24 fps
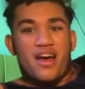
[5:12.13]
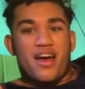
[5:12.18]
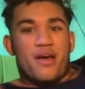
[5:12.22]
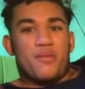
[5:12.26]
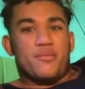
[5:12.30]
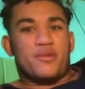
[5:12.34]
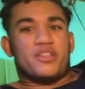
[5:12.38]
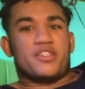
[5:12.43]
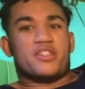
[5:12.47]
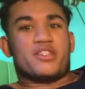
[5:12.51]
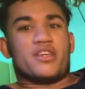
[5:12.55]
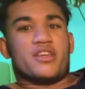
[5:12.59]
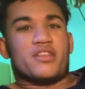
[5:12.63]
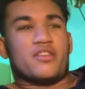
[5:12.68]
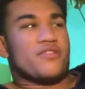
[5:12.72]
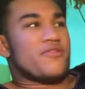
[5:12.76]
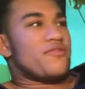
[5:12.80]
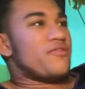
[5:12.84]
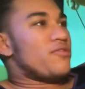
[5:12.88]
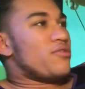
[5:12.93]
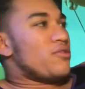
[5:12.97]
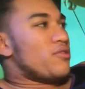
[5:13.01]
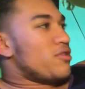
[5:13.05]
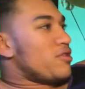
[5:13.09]
I'm inside the
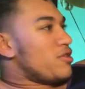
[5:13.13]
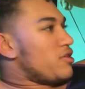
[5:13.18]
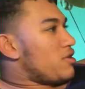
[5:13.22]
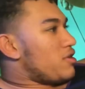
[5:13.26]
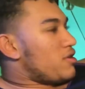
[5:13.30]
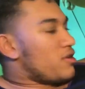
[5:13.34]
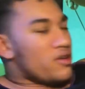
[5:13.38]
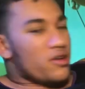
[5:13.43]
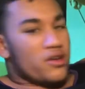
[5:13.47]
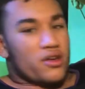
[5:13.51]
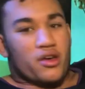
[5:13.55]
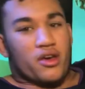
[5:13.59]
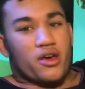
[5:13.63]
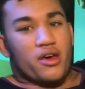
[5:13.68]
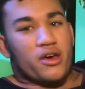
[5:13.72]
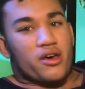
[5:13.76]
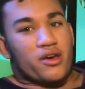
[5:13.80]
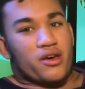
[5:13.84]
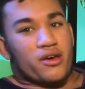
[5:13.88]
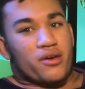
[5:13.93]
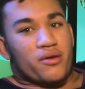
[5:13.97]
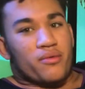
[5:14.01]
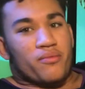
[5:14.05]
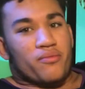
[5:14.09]
fort.
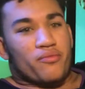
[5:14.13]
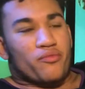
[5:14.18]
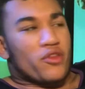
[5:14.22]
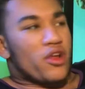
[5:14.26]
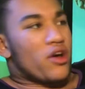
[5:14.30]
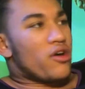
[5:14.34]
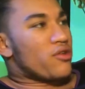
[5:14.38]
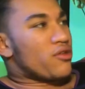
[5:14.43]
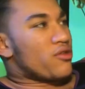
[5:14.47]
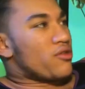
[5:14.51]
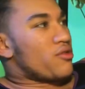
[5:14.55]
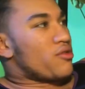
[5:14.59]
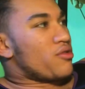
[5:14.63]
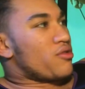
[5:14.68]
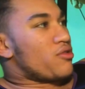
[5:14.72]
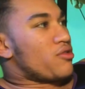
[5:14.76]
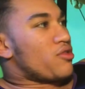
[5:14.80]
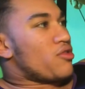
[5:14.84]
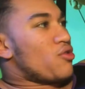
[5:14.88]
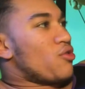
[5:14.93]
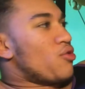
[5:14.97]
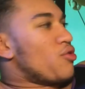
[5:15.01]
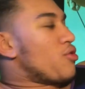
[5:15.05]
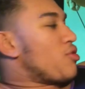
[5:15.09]
Um, I'll
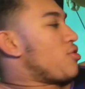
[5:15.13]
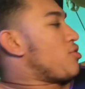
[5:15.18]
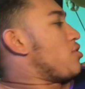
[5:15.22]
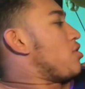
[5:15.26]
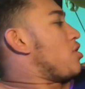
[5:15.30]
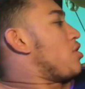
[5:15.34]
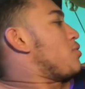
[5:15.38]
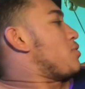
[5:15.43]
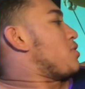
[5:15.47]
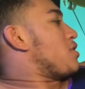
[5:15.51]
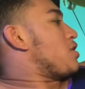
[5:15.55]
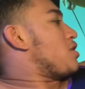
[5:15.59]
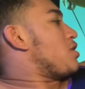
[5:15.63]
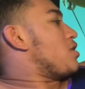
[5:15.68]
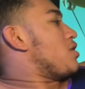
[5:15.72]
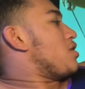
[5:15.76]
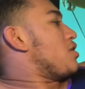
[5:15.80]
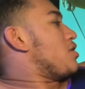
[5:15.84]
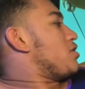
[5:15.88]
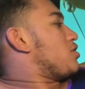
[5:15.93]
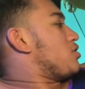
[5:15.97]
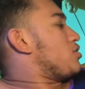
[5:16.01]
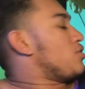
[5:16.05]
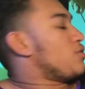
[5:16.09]
go through a wee
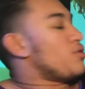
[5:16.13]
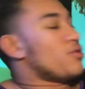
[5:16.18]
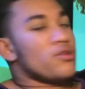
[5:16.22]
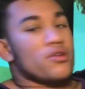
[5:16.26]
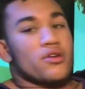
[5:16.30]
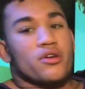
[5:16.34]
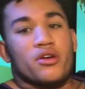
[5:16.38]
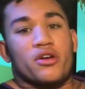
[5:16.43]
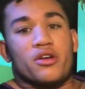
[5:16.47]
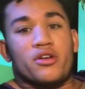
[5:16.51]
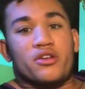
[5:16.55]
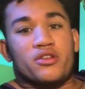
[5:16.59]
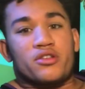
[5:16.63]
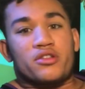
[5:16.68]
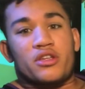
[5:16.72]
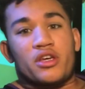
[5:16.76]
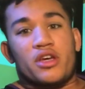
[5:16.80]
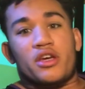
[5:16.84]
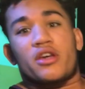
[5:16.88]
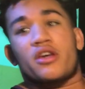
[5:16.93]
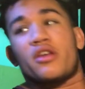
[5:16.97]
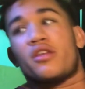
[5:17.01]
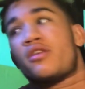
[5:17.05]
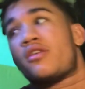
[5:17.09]
tour in a
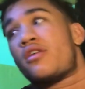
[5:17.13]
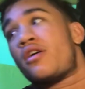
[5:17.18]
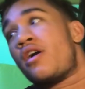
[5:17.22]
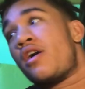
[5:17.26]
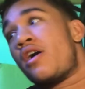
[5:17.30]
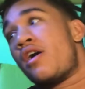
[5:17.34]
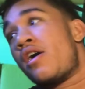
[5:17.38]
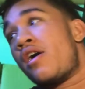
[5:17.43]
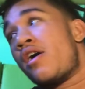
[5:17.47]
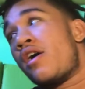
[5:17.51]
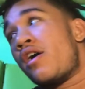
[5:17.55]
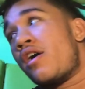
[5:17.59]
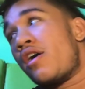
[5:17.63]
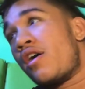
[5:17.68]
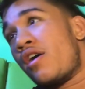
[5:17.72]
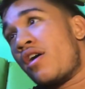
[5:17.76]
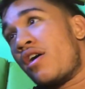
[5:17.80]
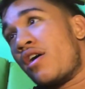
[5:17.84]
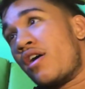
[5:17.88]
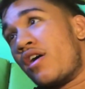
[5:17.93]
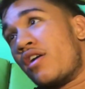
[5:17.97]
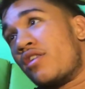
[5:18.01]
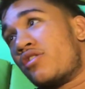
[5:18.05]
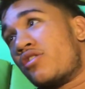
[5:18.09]
second.
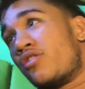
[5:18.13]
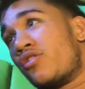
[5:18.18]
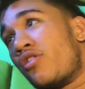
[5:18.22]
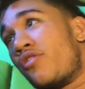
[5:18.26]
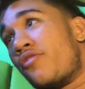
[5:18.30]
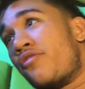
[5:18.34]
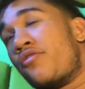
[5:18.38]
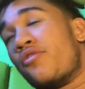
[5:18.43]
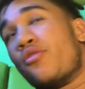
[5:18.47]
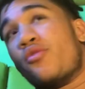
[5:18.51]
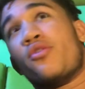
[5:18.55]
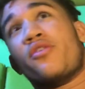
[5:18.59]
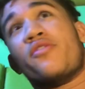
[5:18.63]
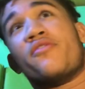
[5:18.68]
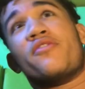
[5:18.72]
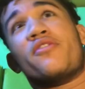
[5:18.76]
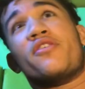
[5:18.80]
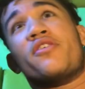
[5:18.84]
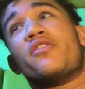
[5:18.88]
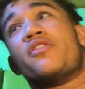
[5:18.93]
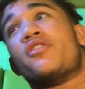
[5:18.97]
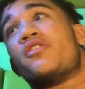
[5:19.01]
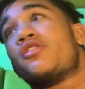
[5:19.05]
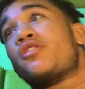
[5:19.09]
It's not fully
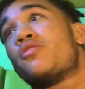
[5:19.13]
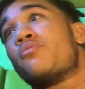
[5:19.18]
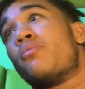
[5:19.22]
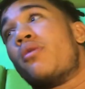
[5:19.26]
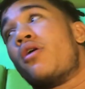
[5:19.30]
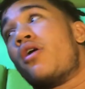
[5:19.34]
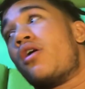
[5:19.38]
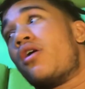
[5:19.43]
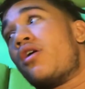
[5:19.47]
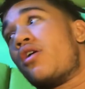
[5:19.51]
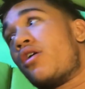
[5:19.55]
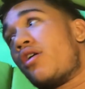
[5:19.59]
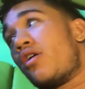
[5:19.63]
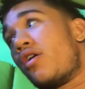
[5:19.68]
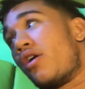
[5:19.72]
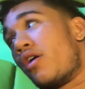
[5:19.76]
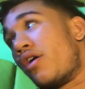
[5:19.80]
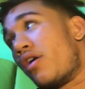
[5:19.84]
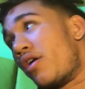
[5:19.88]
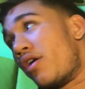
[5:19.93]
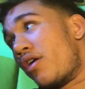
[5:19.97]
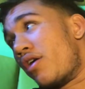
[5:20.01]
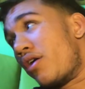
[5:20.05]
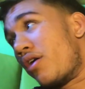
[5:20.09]
furnished, but
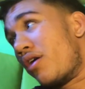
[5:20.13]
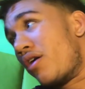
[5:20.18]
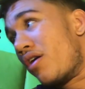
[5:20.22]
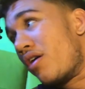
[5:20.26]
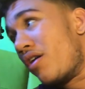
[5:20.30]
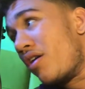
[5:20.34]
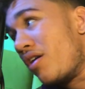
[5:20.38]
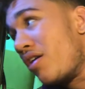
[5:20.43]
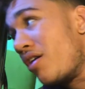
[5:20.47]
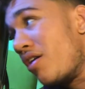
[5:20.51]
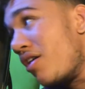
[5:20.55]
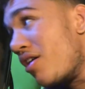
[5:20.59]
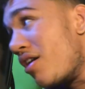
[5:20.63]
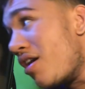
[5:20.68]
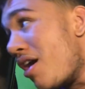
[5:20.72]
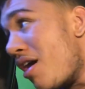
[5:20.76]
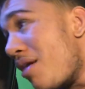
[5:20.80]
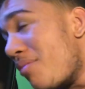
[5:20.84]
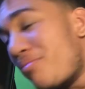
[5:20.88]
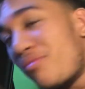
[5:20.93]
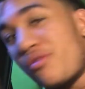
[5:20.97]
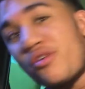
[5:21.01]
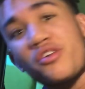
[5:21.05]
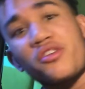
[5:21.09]
uh, I'm
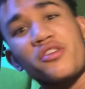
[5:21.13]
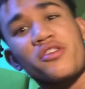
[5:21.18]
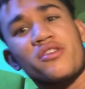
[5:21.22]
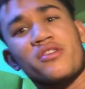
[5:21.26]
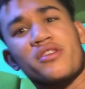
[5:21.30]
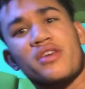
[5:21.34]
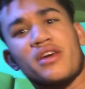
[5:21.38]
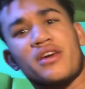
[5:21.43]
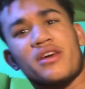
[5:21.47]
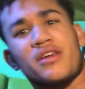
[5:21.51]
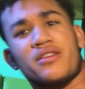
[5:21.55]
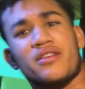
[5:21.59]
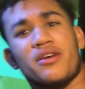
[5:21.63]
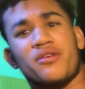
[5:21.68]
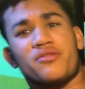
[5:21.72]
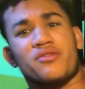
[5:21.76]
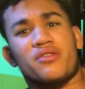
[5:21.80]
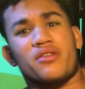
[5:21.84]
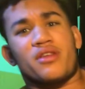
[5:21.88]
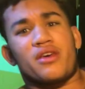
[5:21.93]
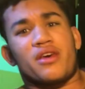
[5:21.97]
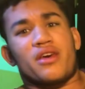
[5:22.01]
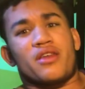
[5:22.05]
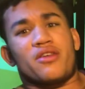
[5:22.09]
probably going to take it down
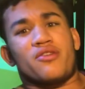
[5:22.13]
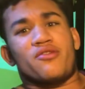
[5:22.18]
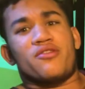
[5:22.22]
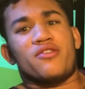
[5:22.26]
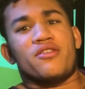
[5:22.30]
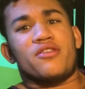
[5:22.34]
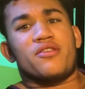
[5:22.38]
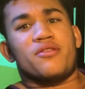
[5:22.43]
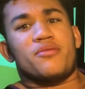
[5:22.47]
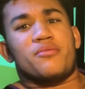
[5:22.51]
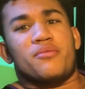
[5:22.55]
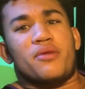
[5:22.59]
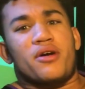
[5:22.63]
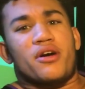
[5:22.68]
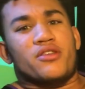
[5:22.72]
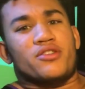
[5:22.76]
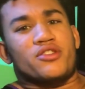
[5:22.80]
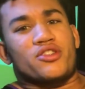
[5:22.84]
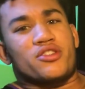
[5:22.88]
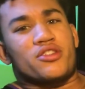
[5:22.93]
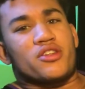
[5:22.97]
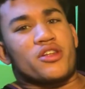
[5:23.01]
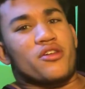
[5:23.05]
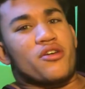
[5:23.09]
today anyway. But it's
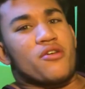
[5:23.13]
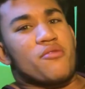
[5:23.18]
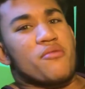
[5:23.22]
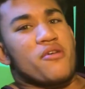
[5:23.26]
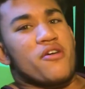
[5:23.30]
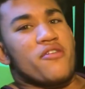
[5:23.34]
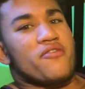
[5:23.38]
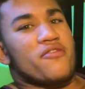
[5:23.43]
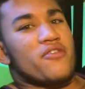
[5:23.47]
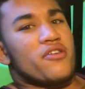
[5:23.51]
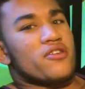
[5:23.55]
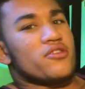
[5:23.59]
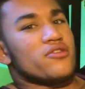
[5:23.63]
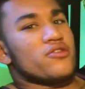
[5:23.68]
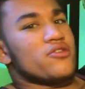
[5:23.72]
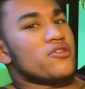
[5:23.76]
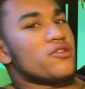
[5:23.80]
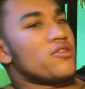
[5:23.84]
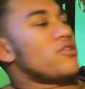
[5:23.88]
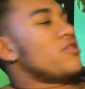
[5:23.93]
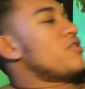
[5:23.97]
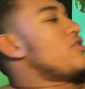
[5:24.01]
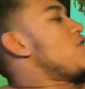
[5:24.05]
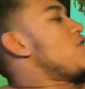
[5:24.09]
just a little bit of fun, so